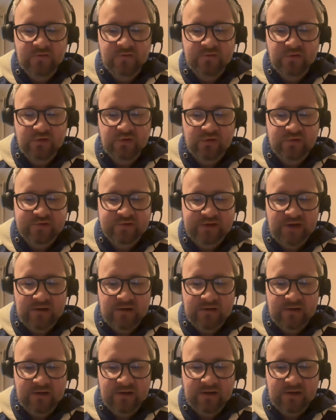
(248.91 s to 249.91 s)
Dujon
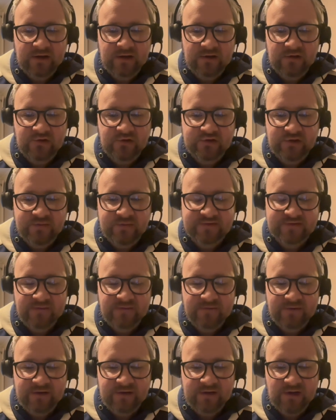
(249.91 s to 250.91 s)
Sterling and James
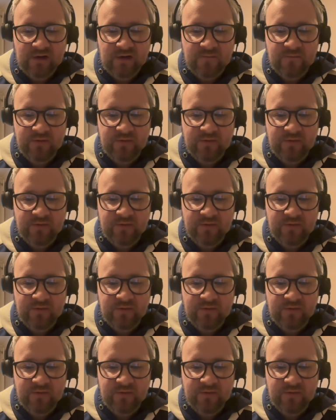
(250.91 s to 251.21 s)
Tavernier